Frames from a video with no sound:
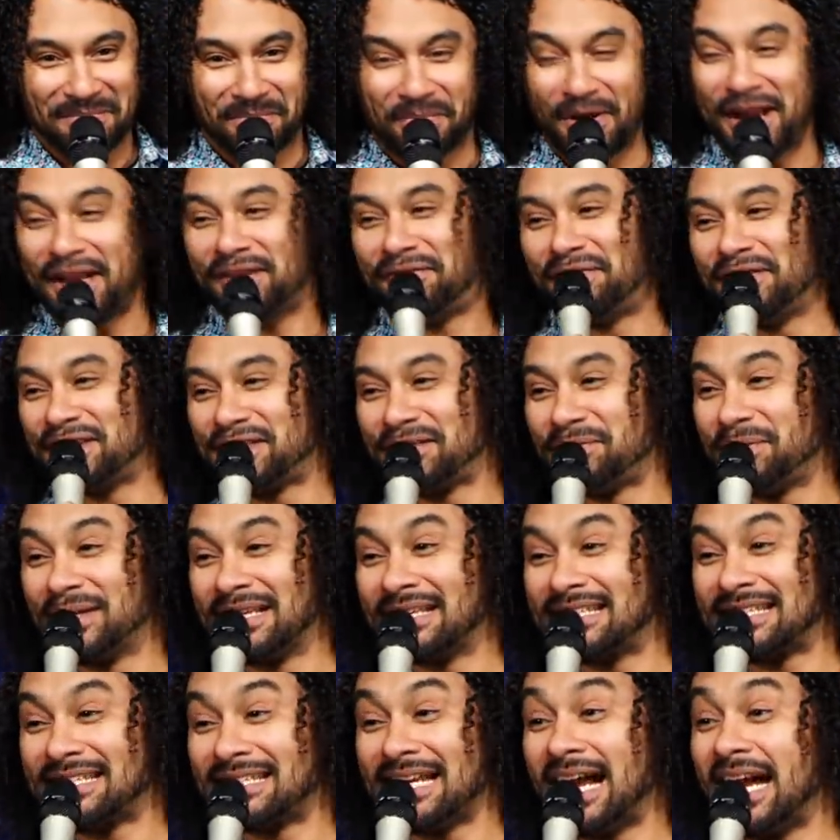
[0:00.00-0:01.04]
breakfast with
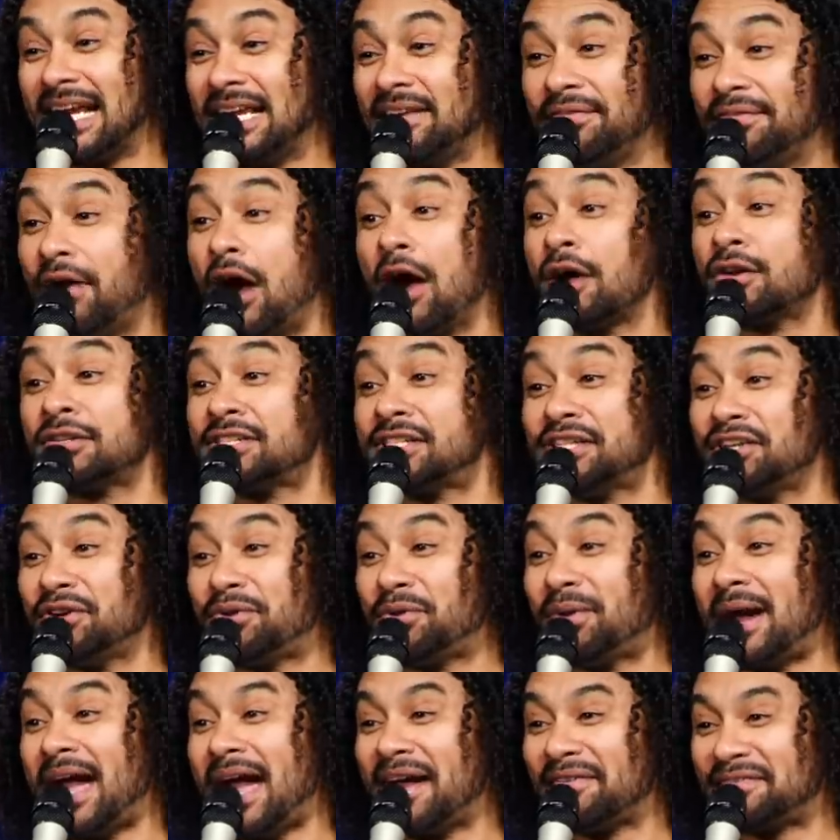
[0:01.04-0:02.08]
a side of arts and
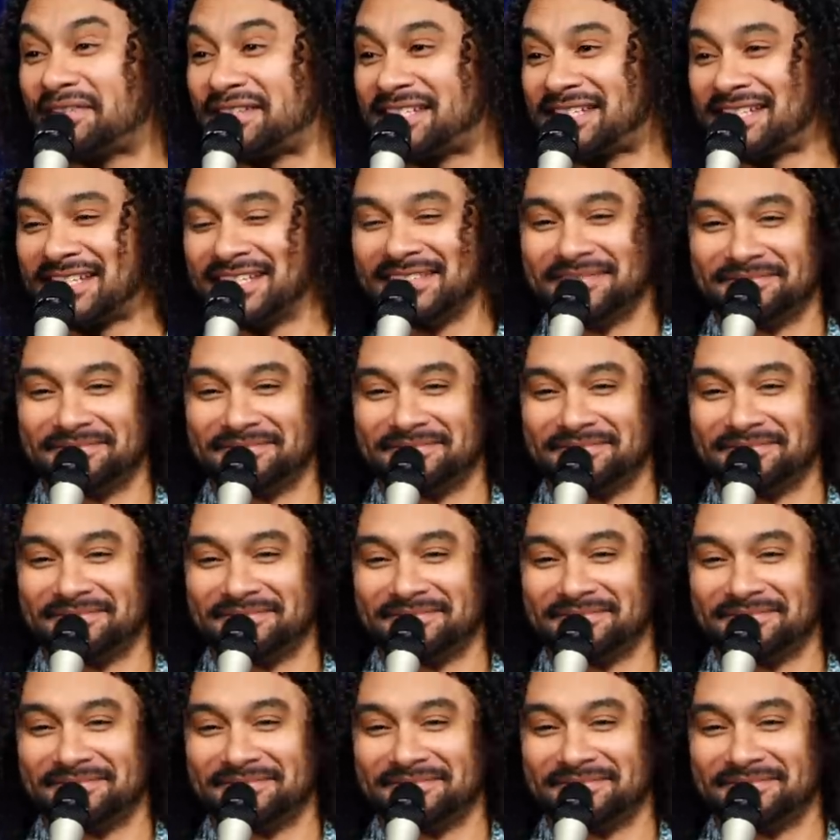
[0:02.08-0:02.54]
crafts.